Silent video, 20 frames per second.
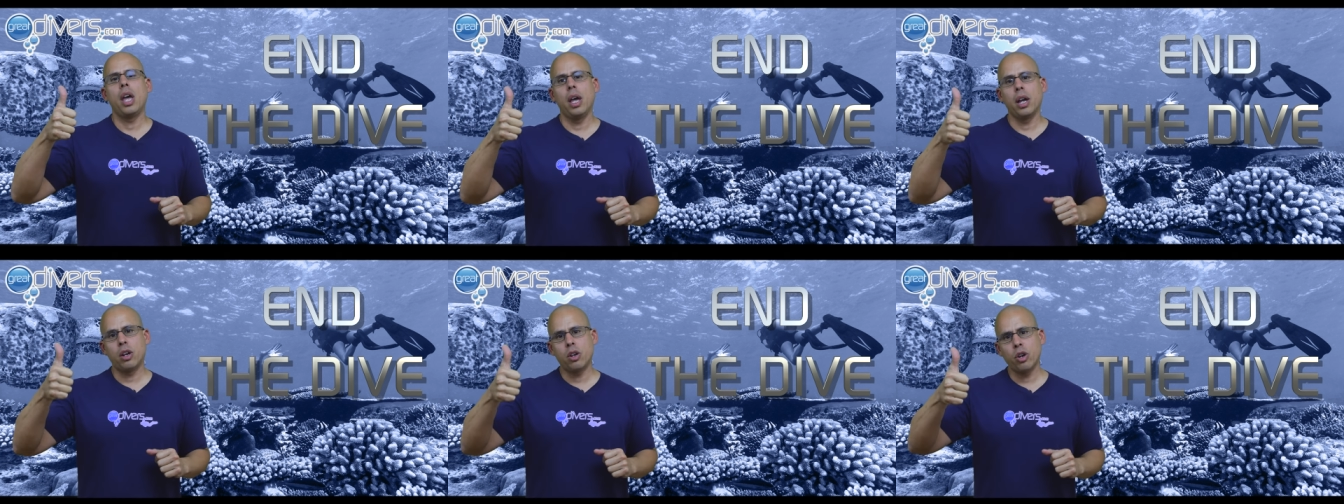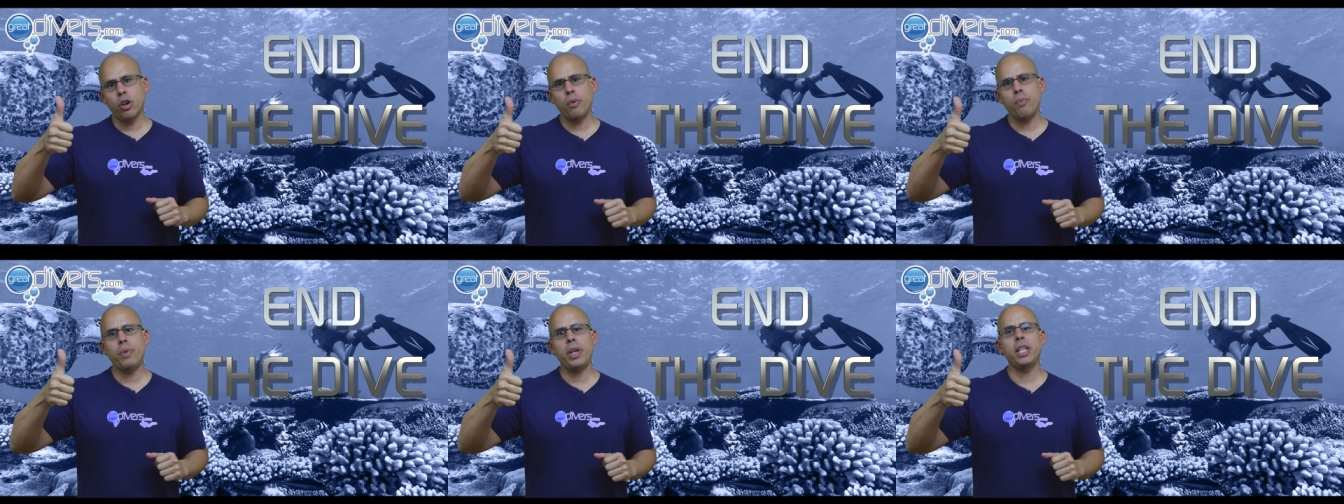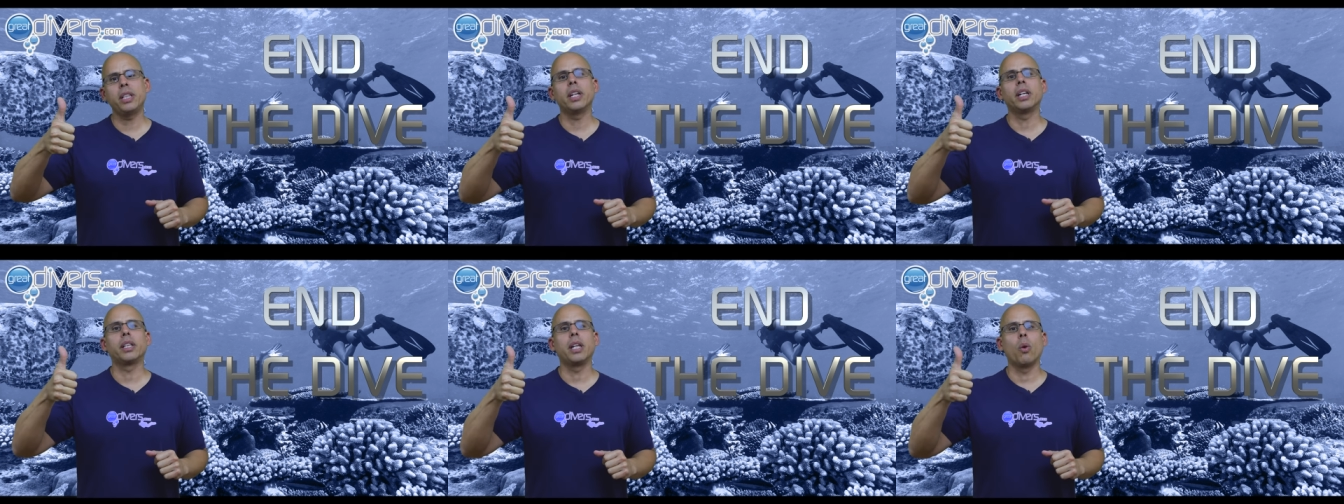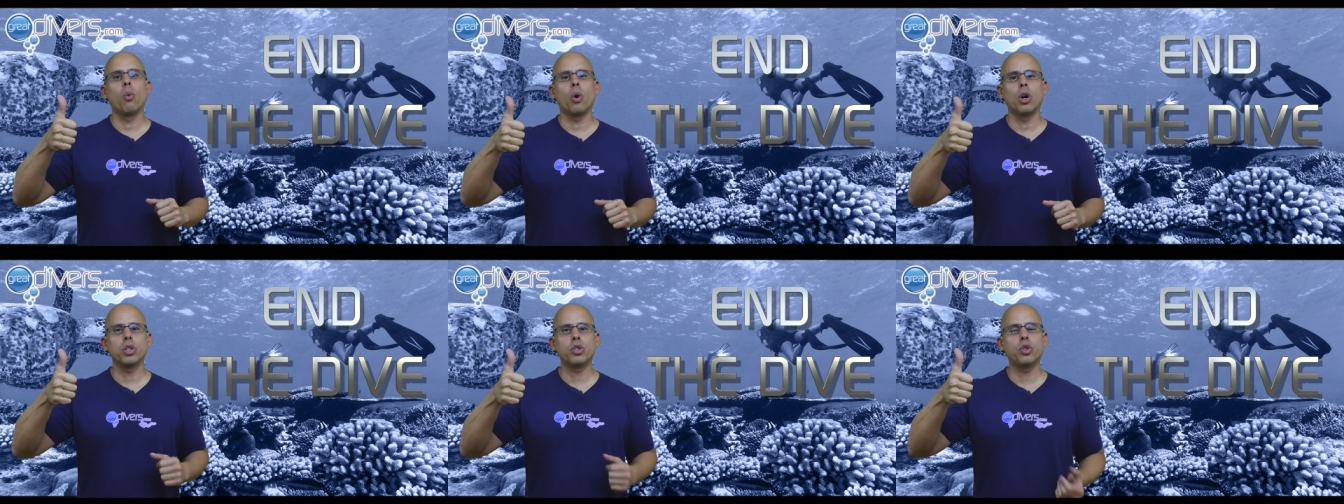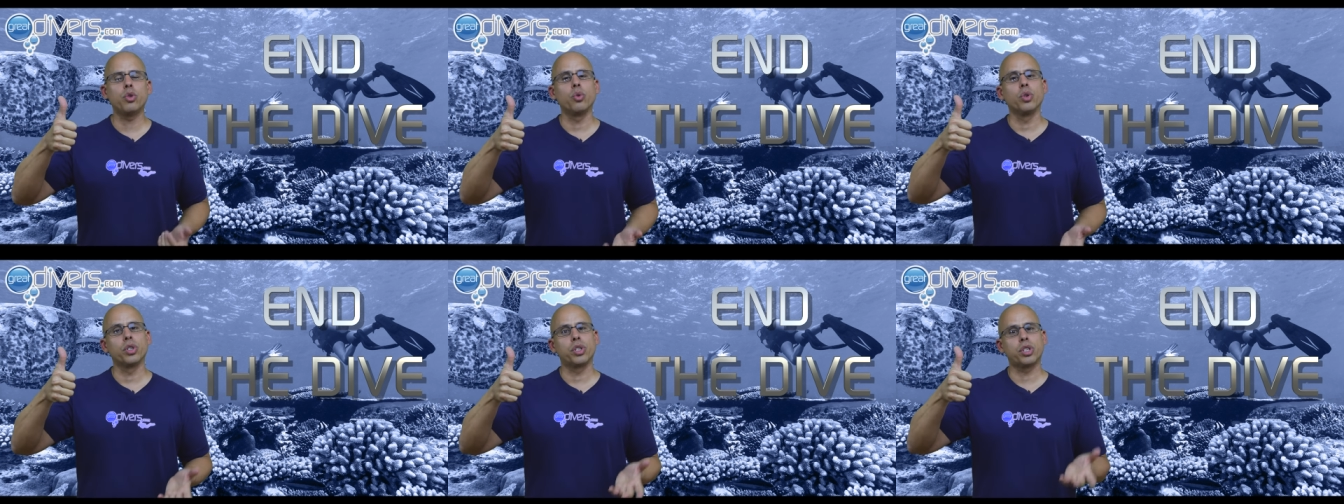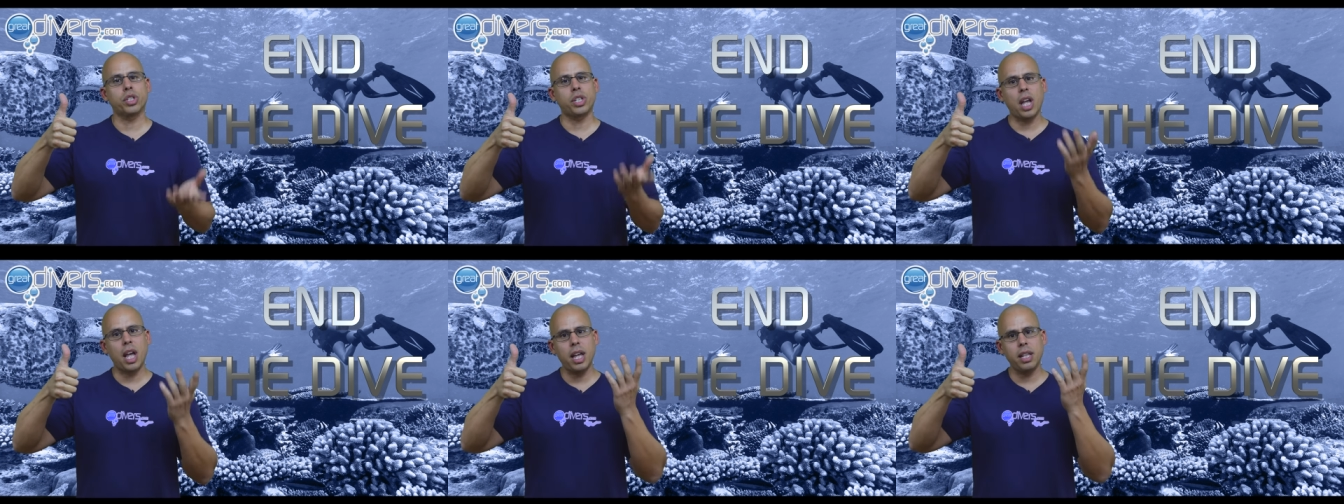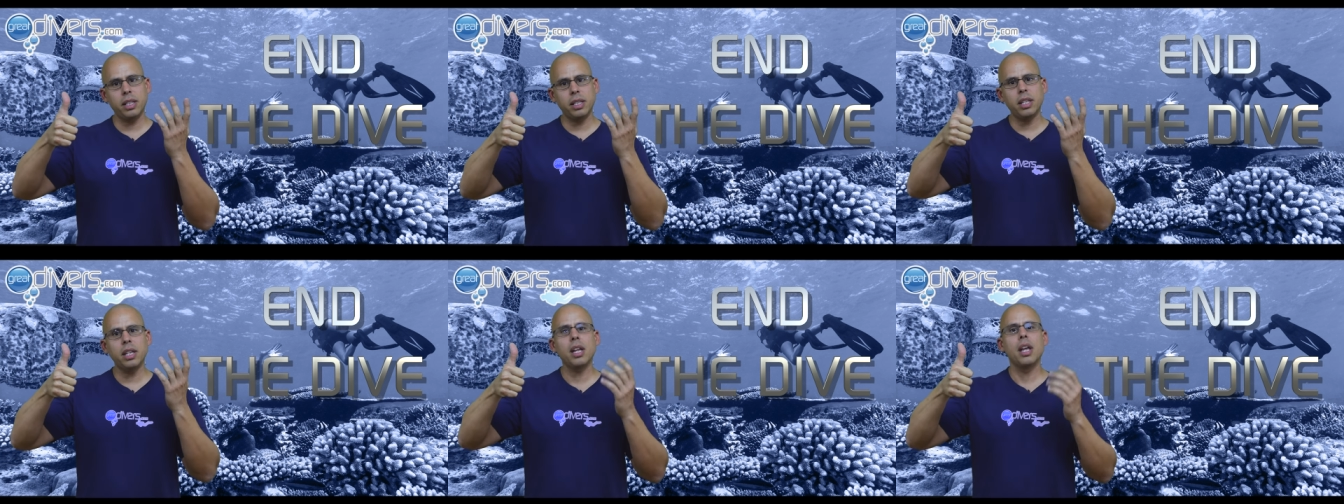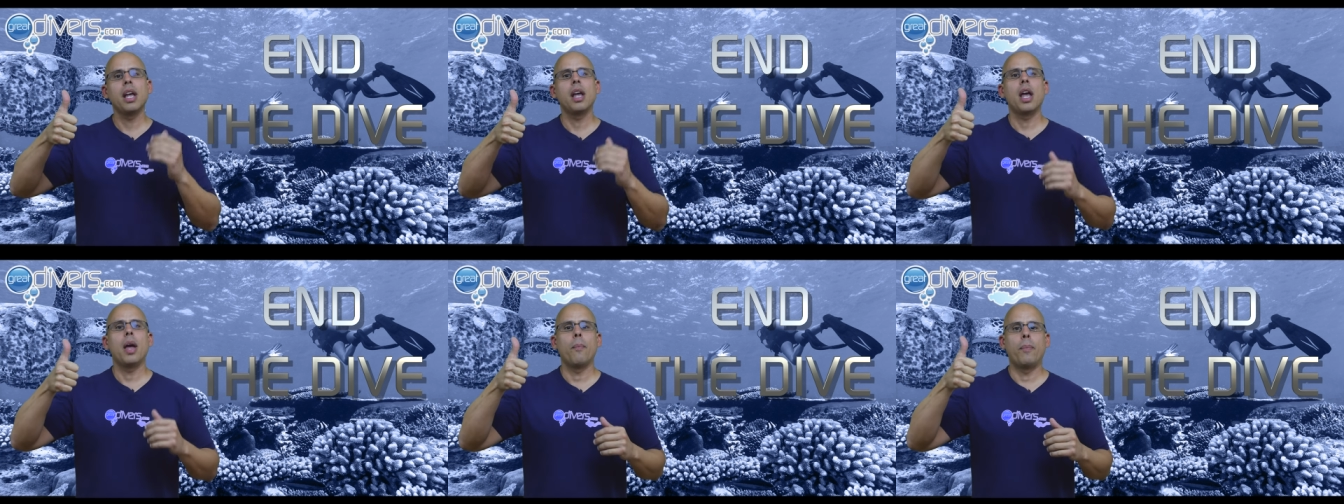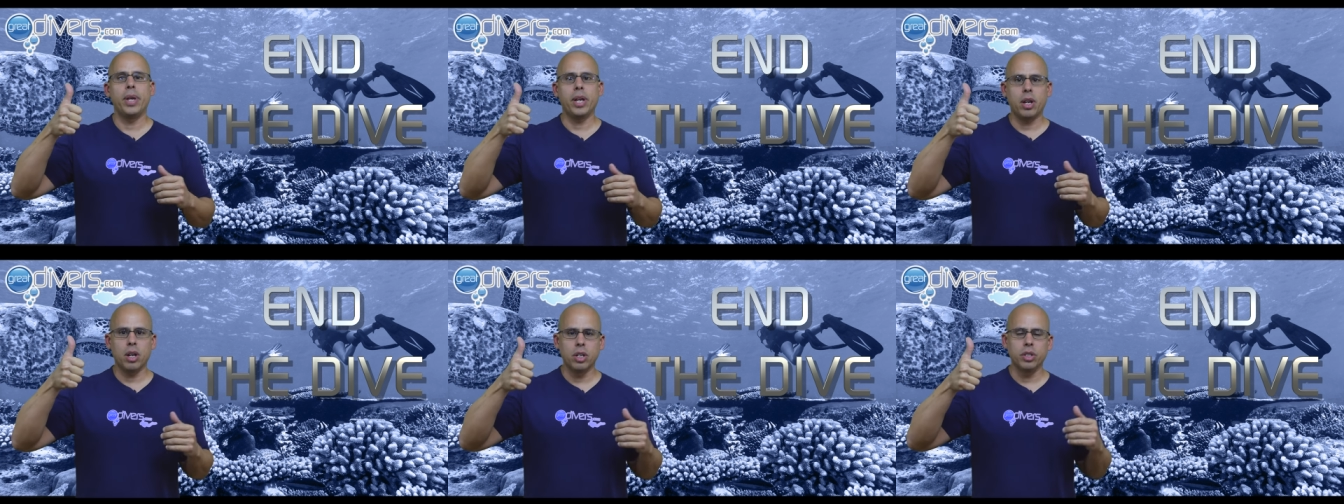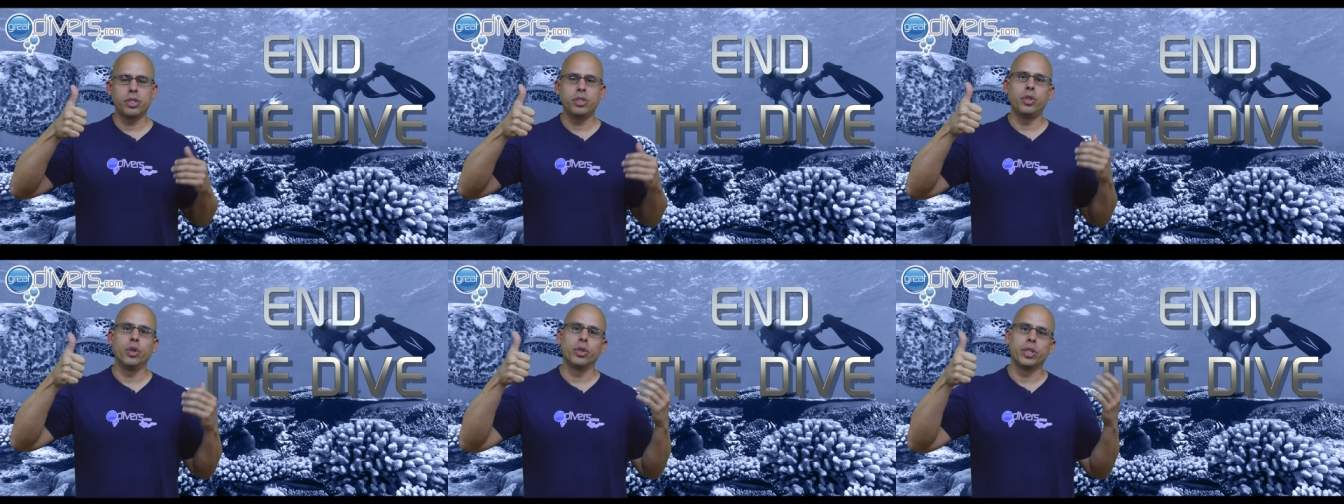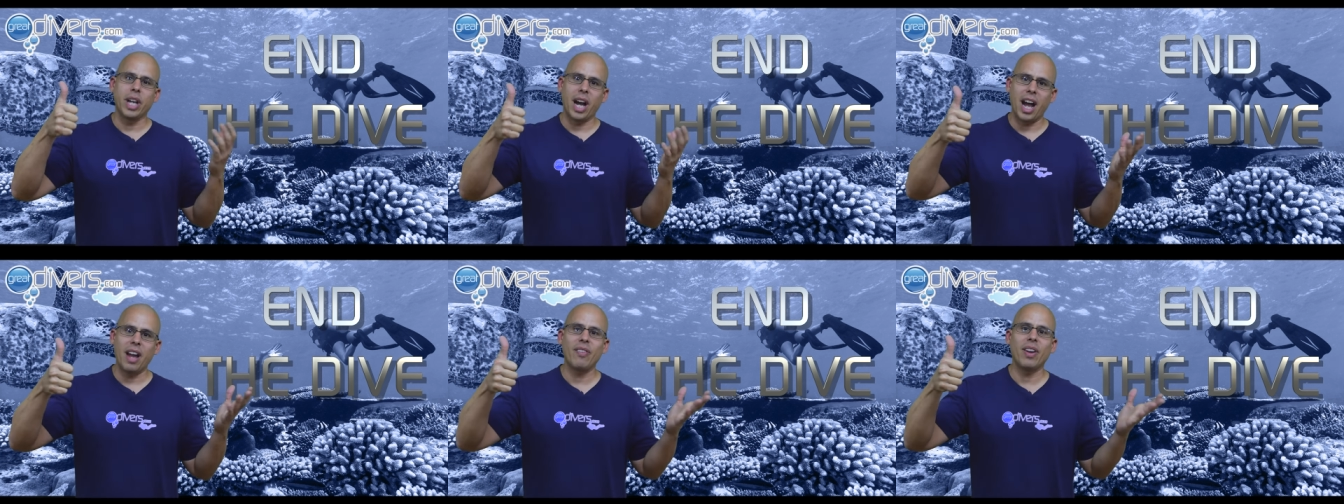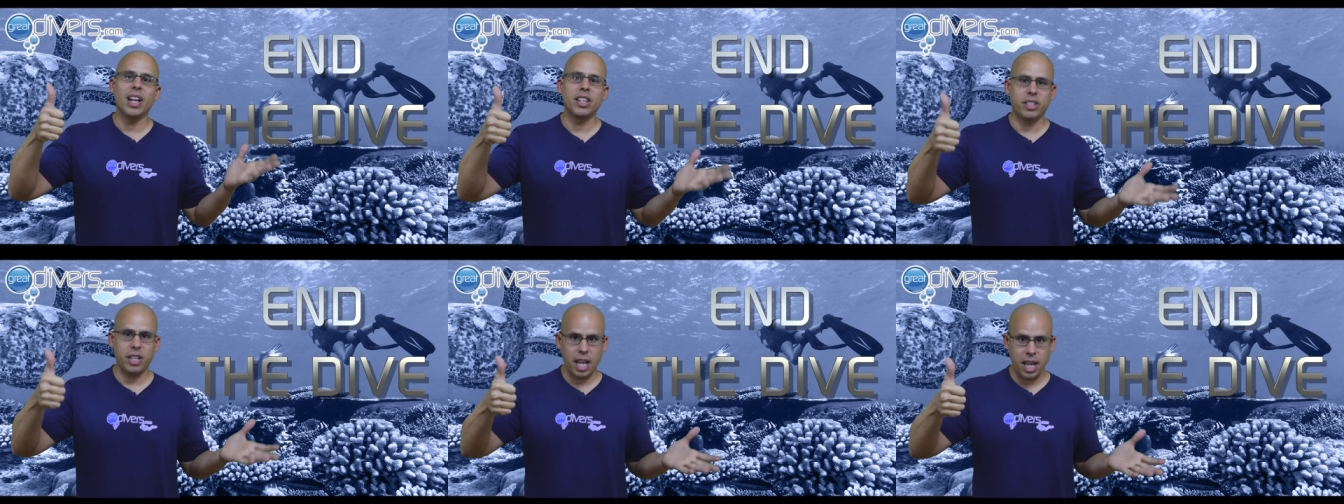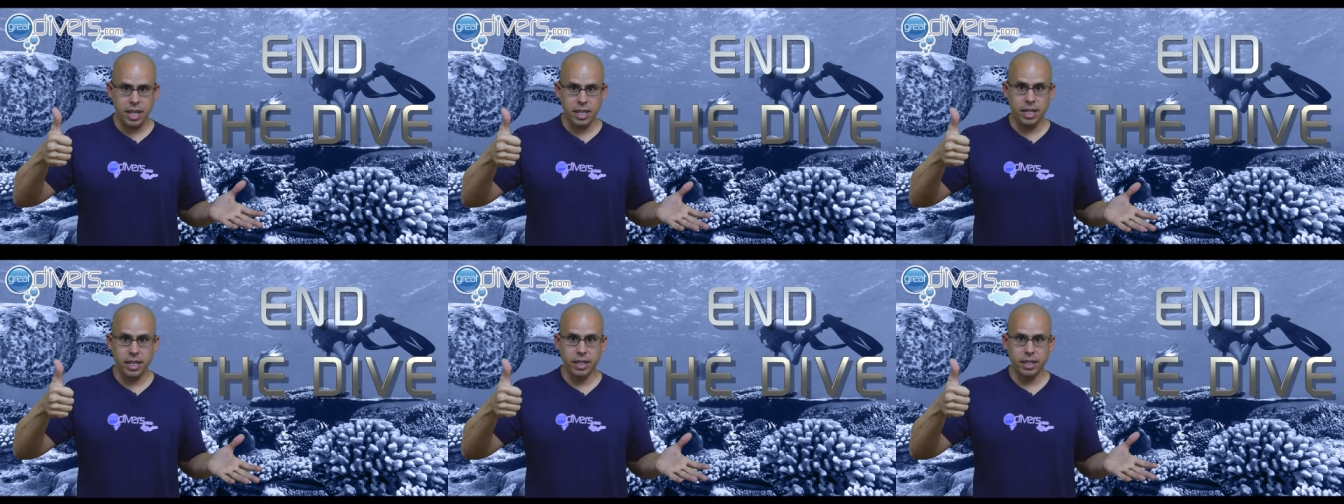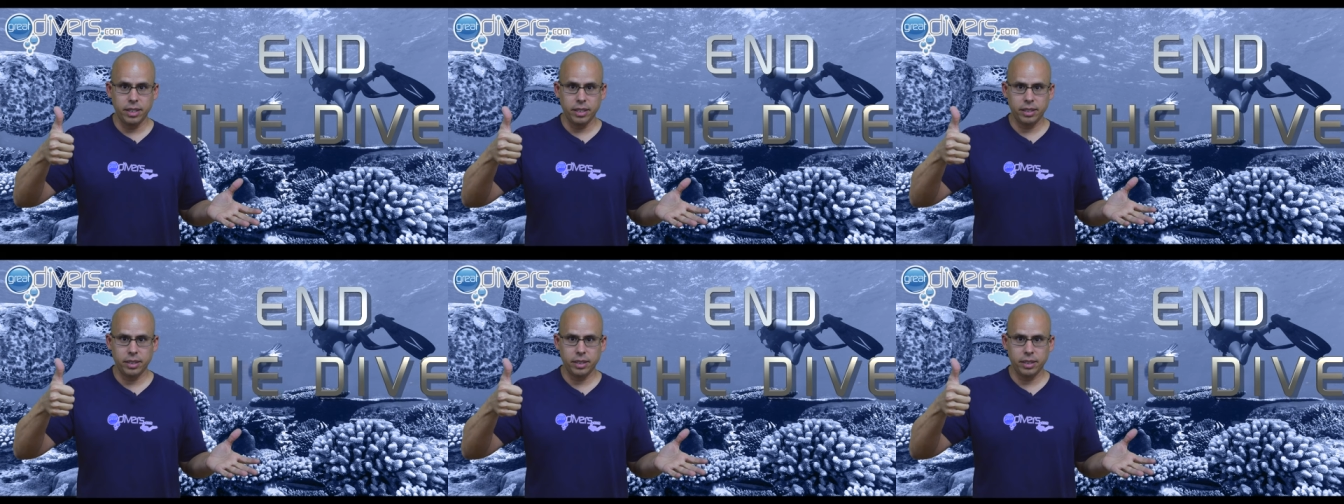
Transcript: it could mean that they want you to ascend because your dive has ended.